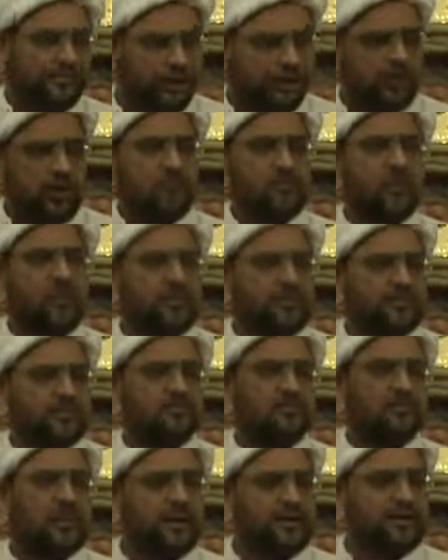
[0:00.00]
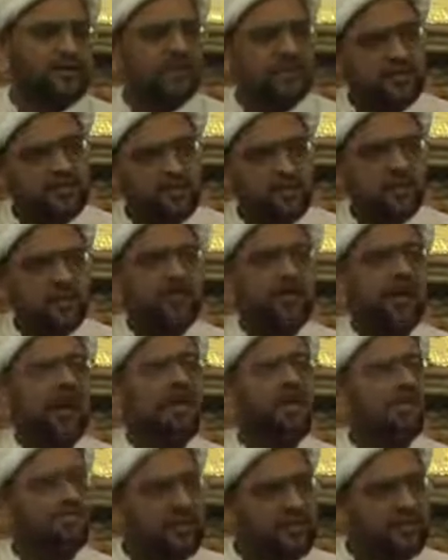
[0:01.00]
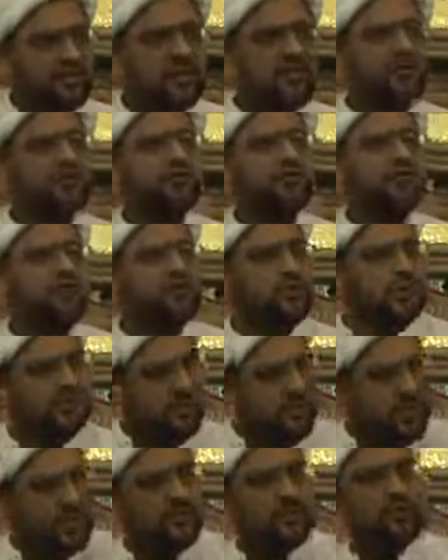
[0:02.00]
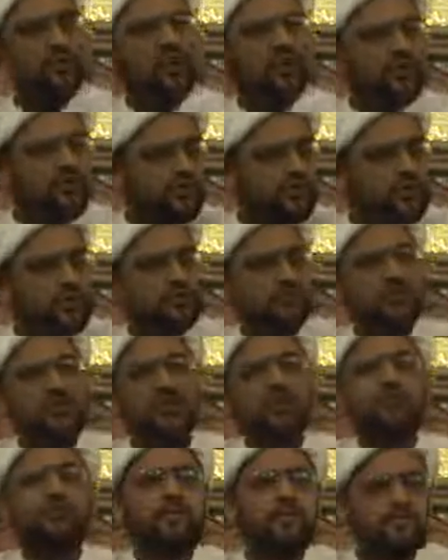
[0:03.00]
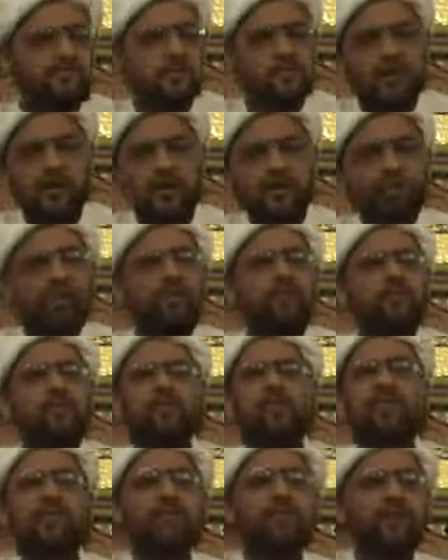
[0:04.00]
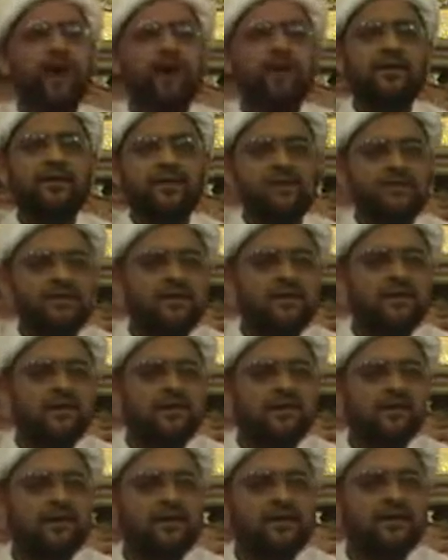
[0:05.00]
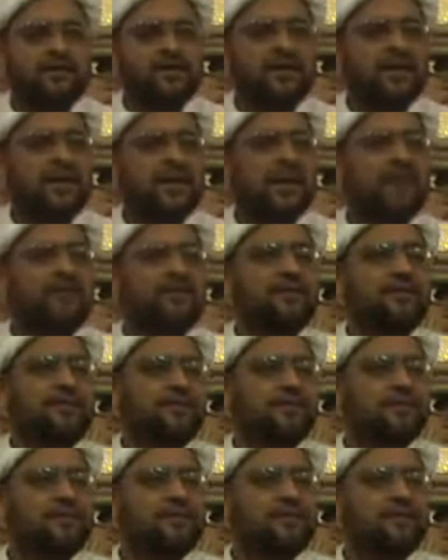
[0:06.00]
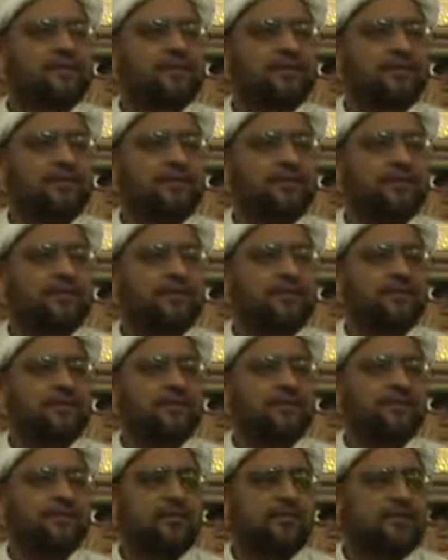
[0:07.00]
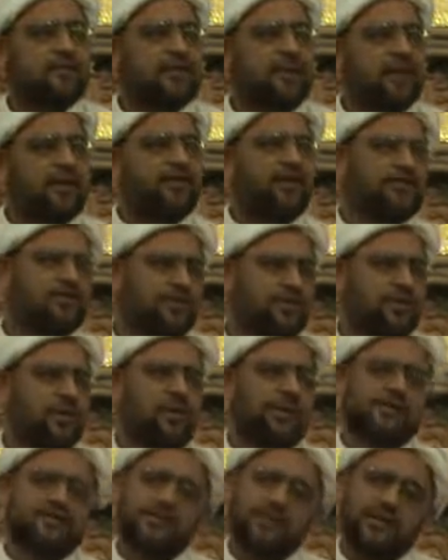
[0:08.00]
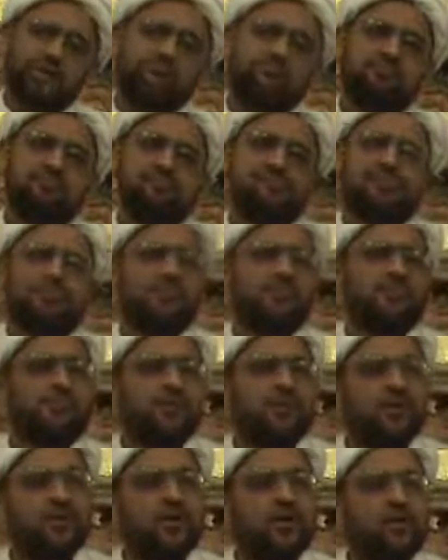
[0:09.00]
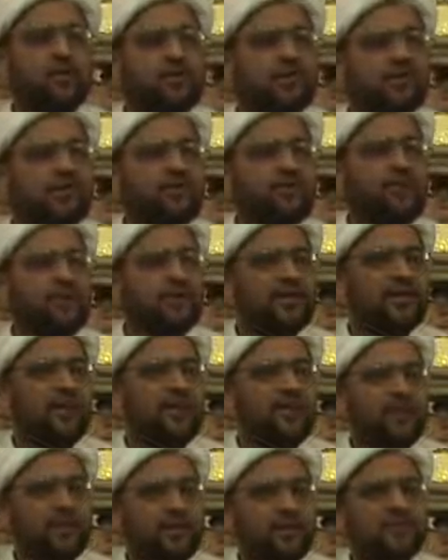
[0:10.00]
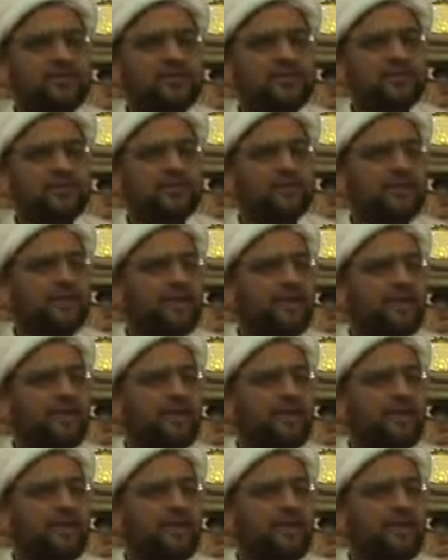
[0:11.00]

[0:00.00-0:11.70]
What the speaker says: you're of age of marriage and now you have money also, you gain money from this trip. Why don't you get married? This and that. And Rasulullah said, whatever Allah wills.